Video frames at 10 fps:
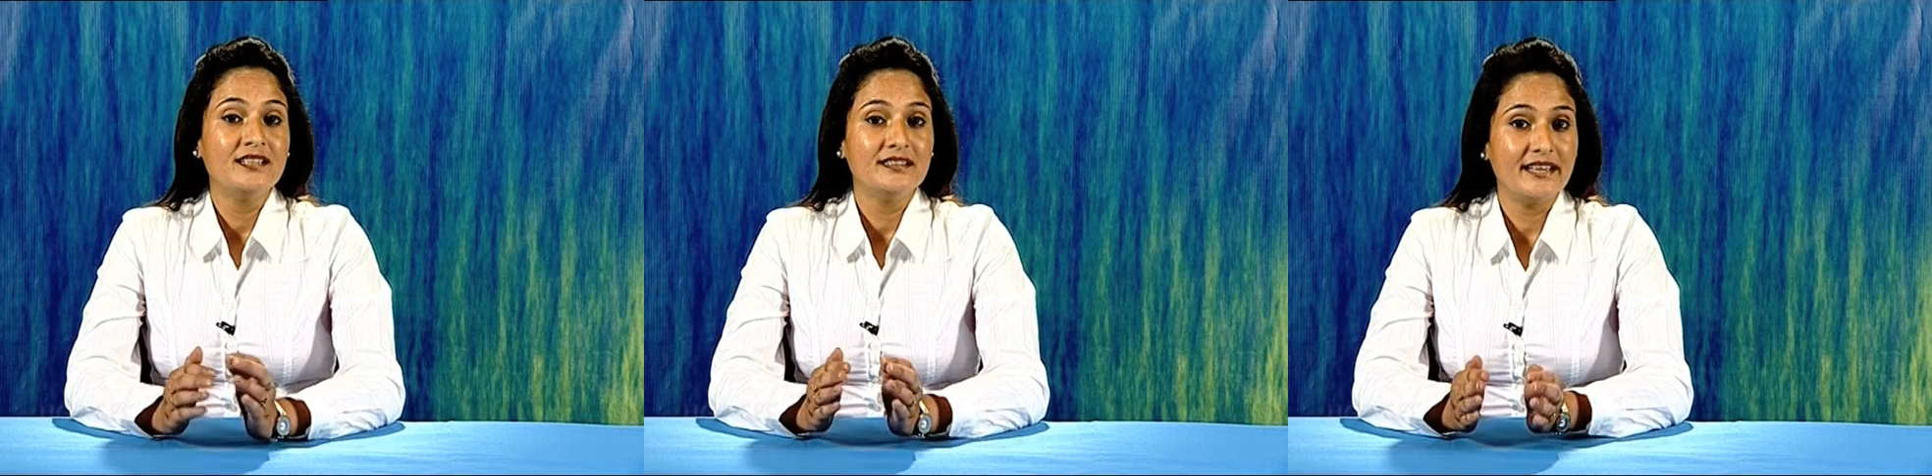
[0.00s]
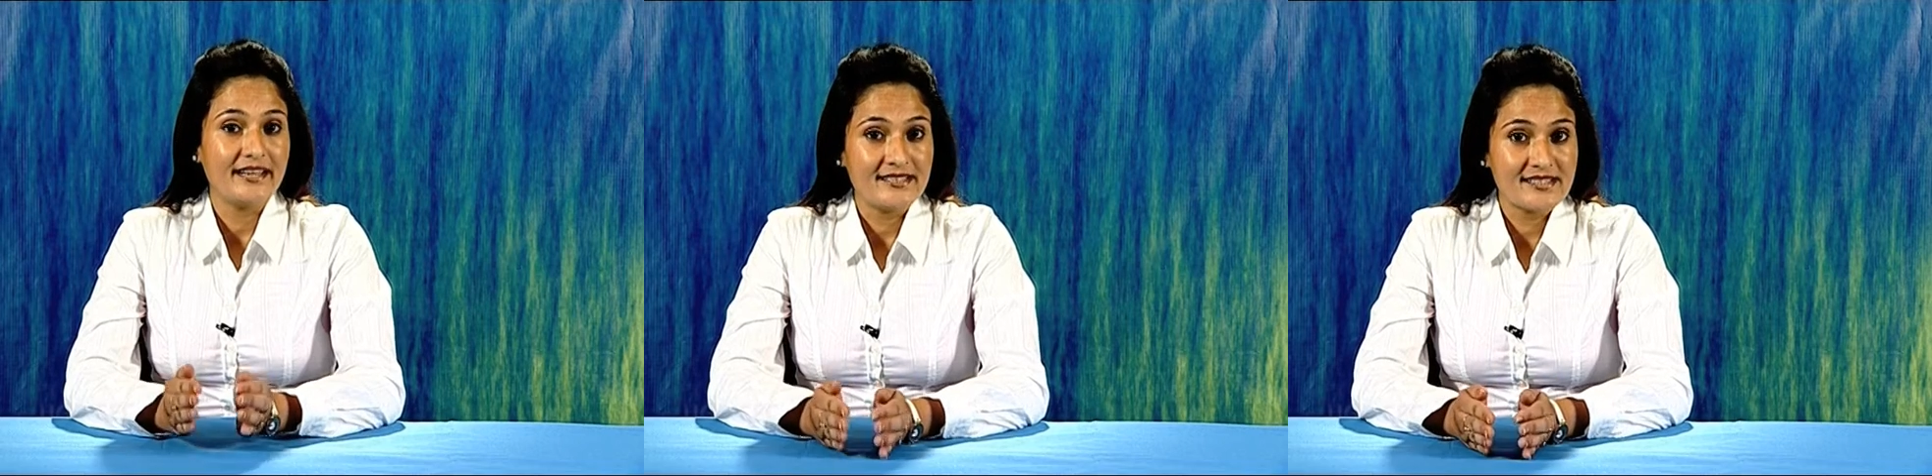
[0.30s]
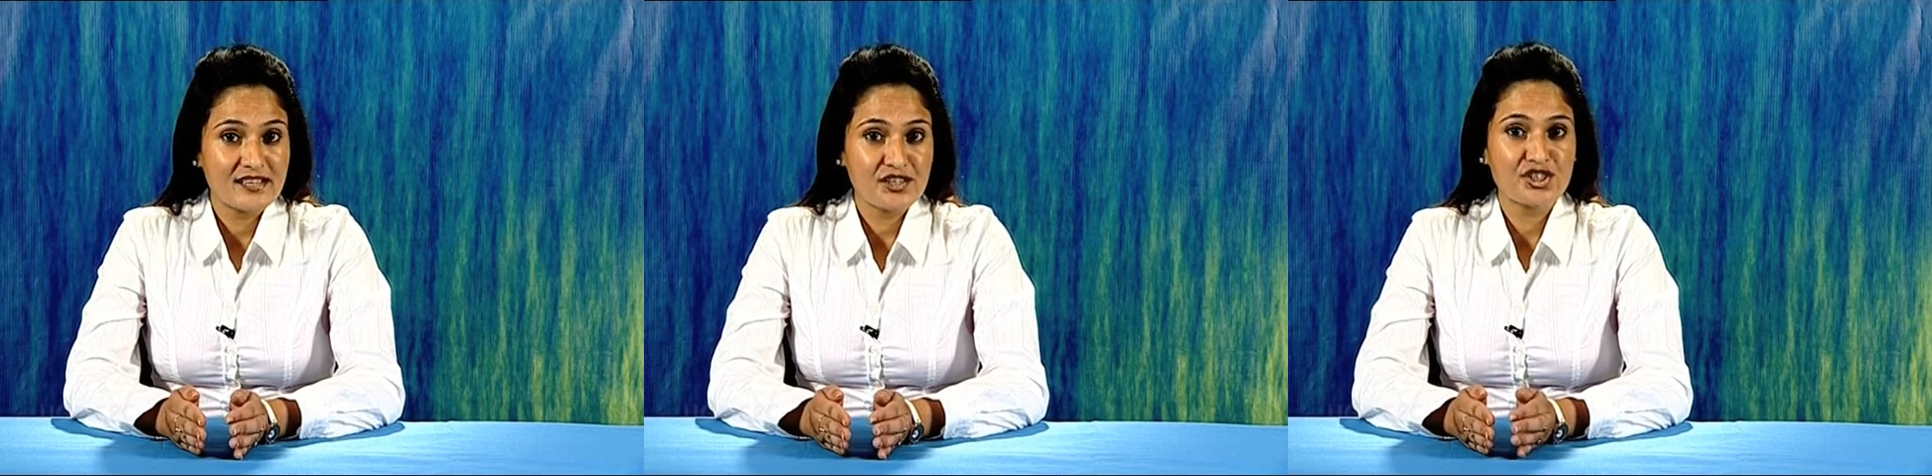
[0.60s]
The
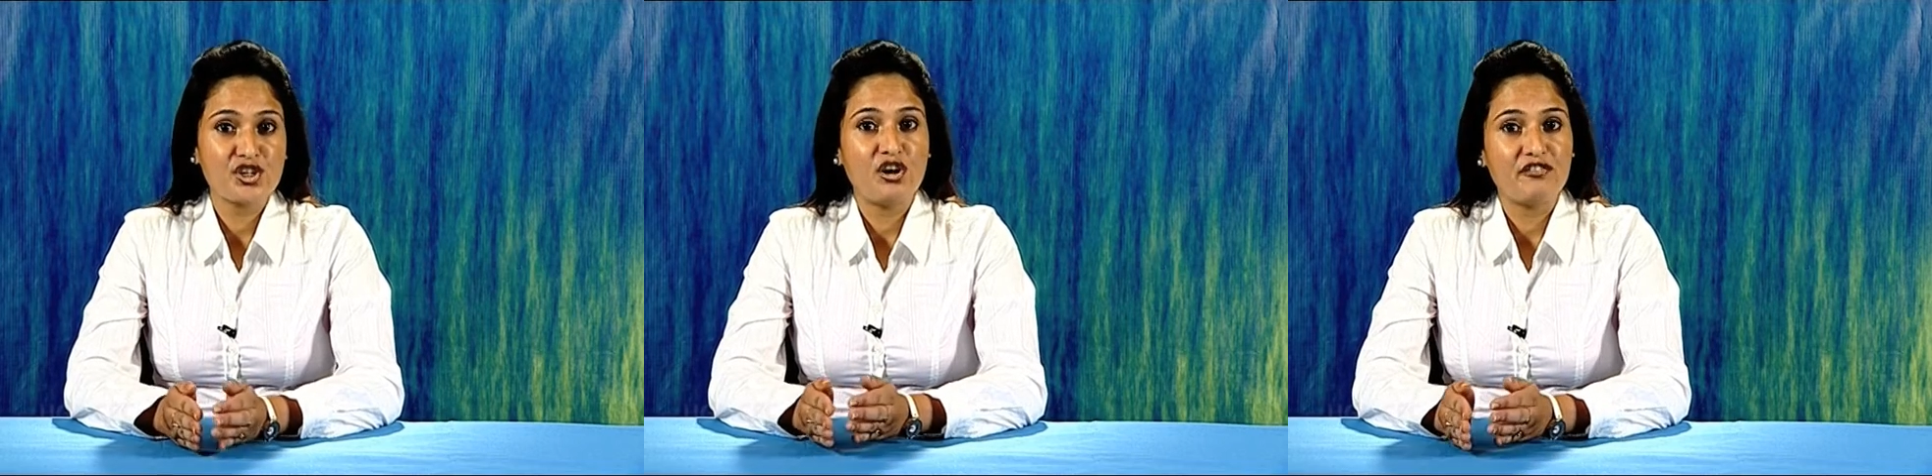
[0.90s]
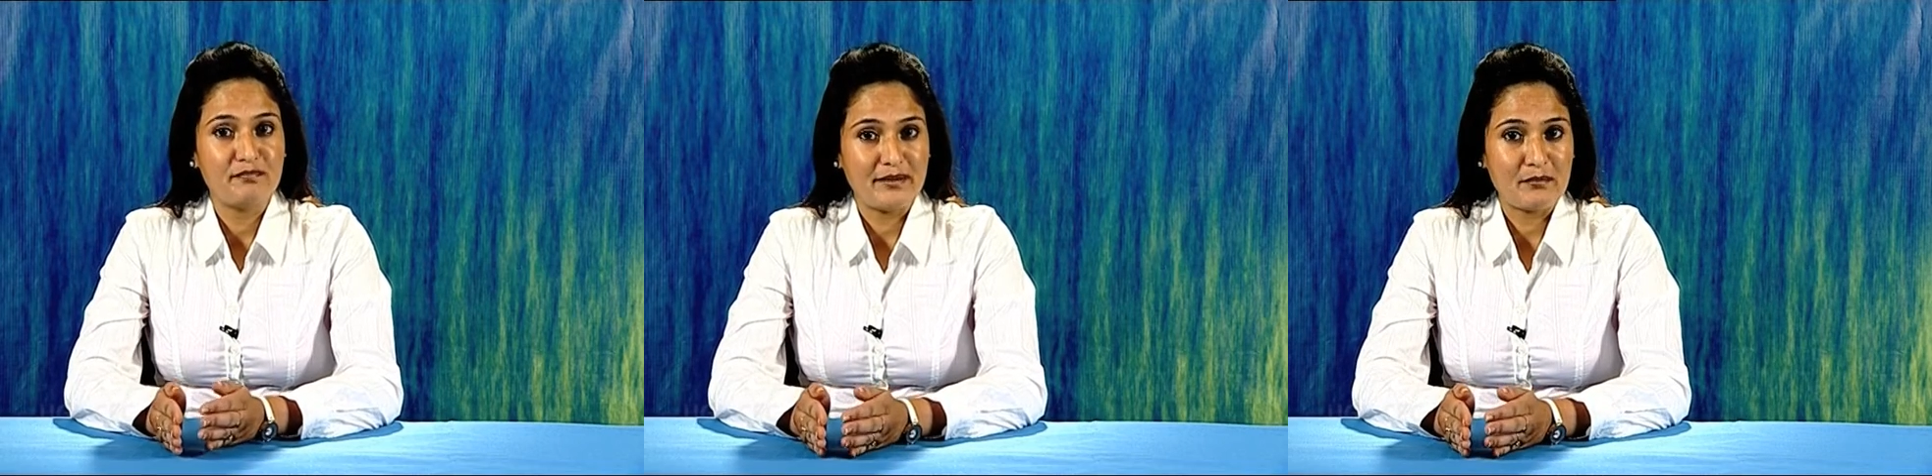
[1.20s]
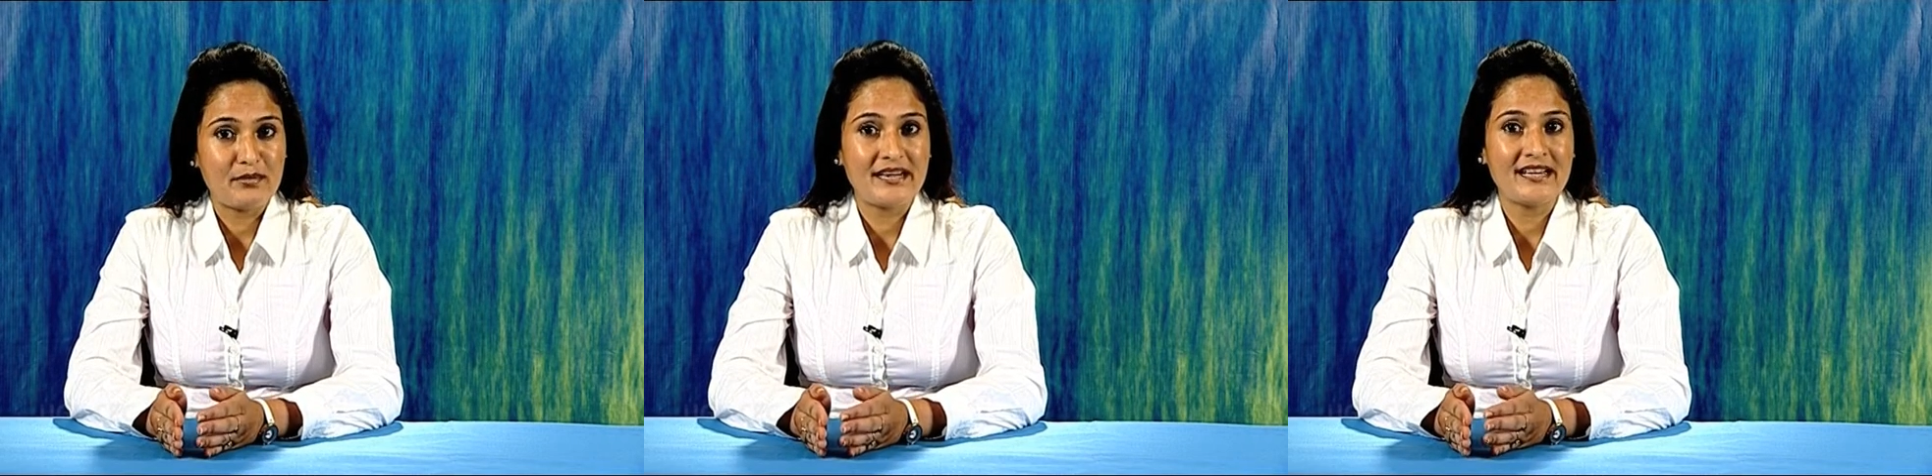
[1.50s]
insertion of
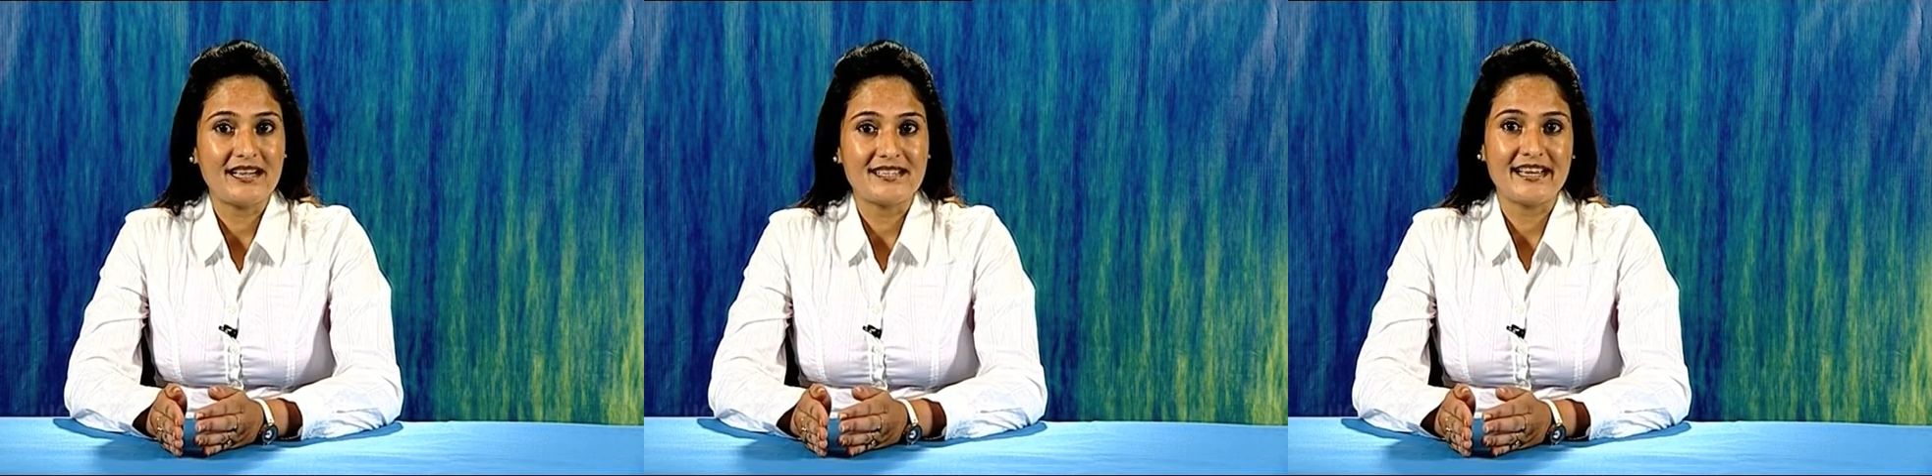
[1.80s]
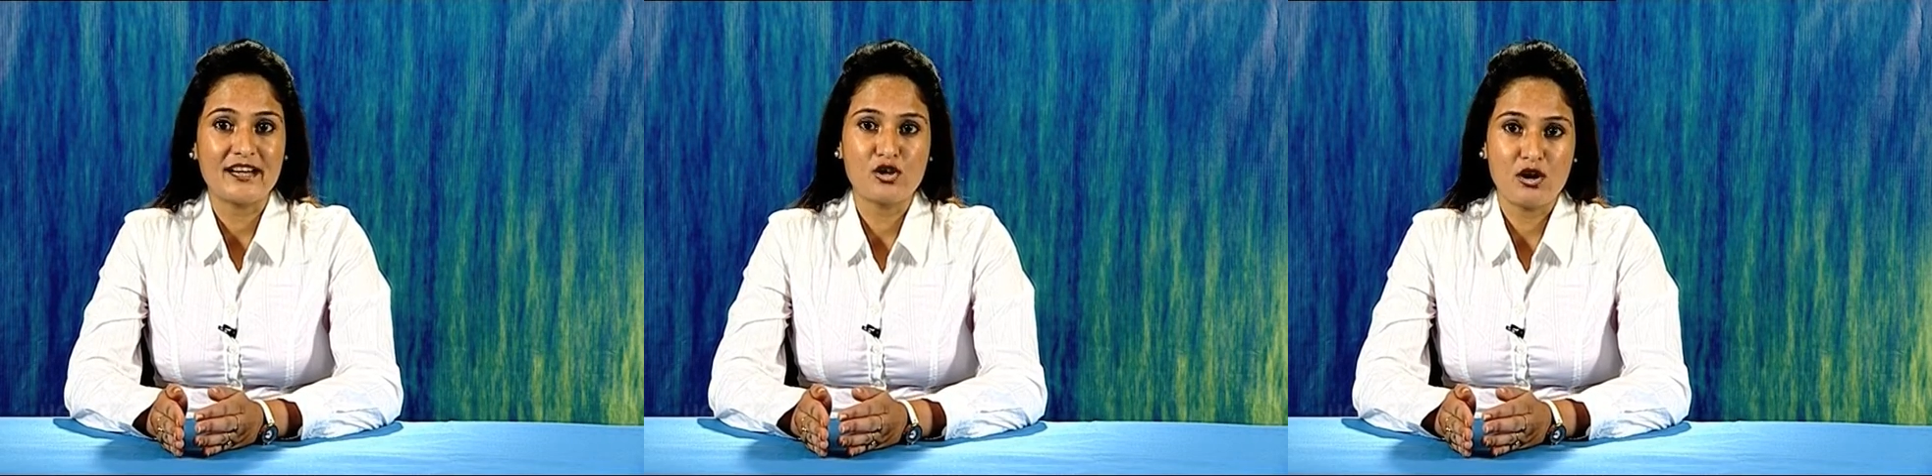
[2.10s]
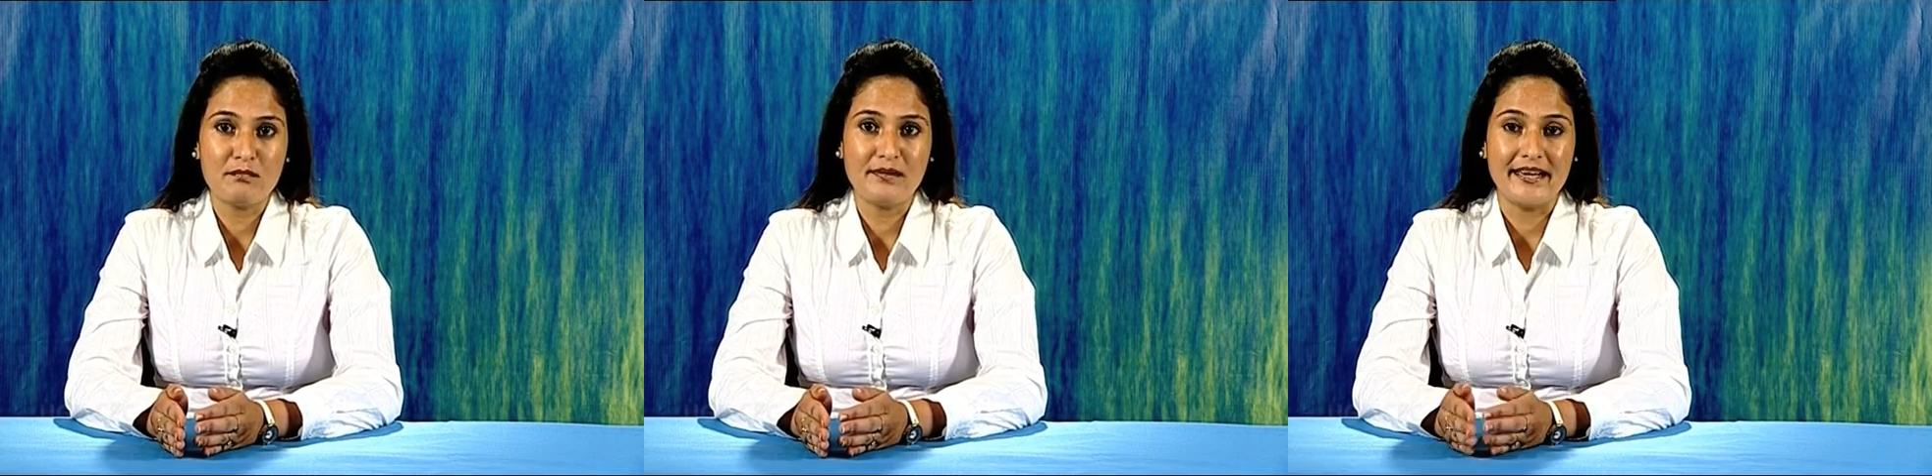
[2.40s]
membrane attack
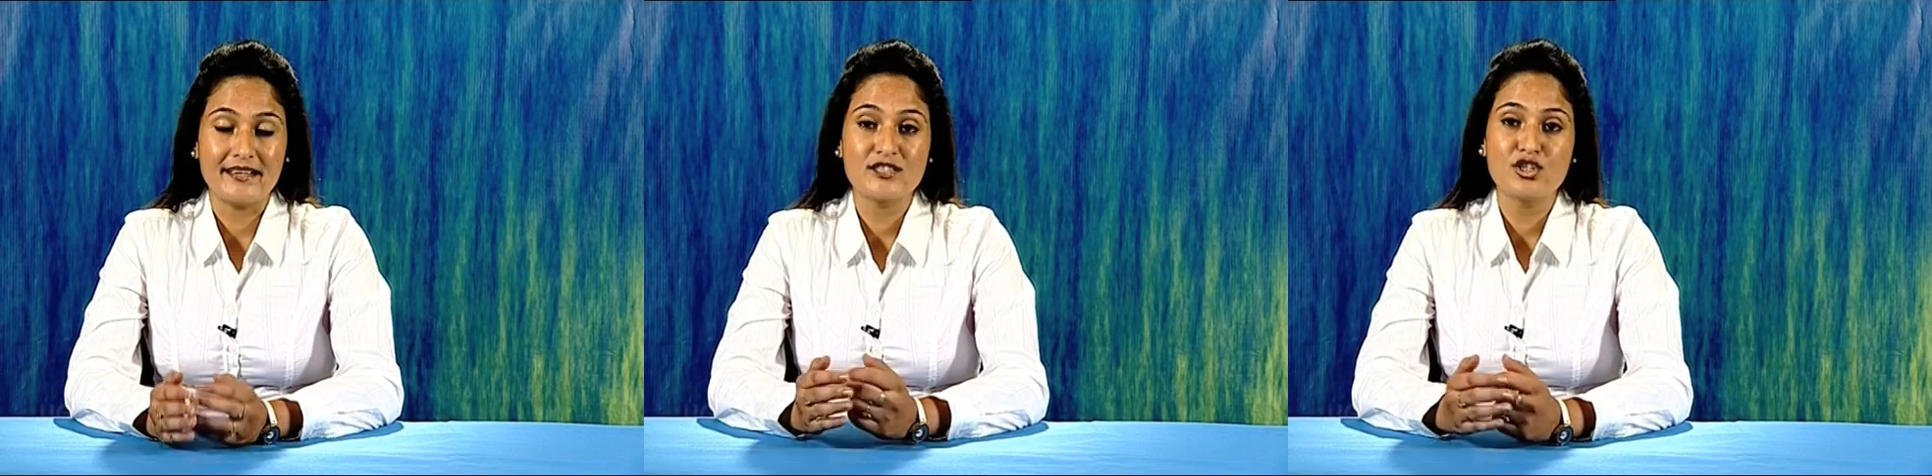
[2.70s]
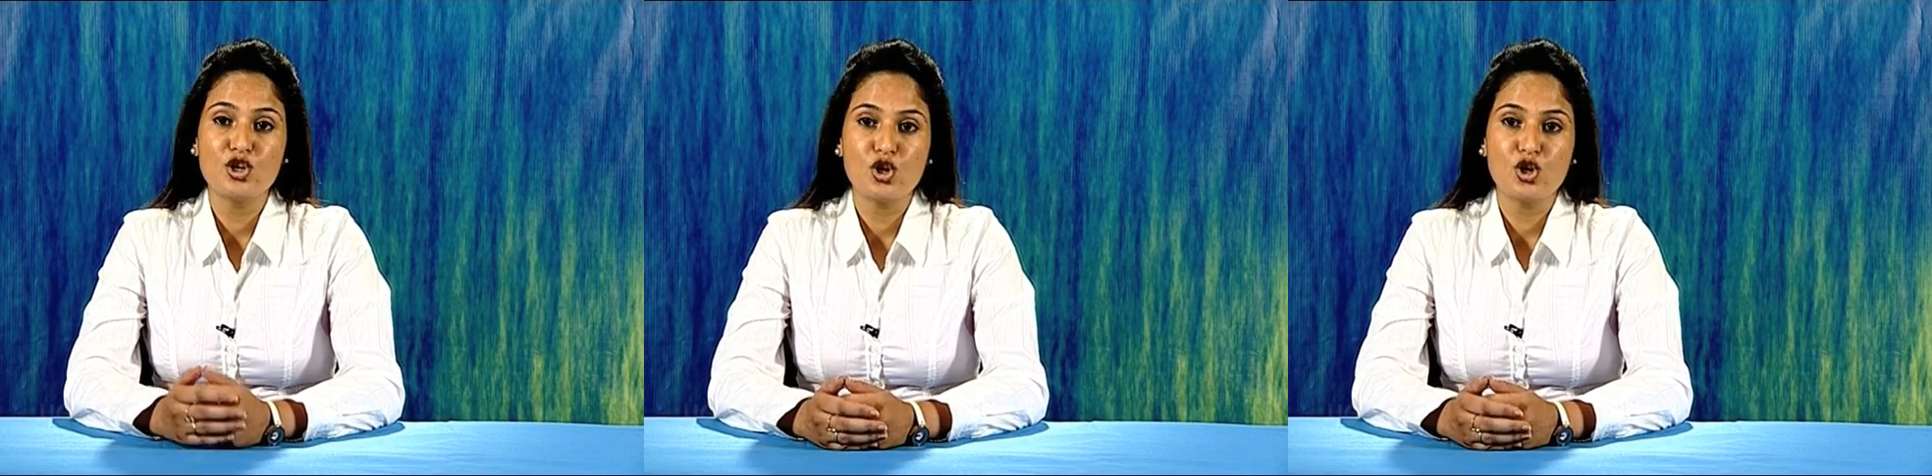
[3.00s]
complex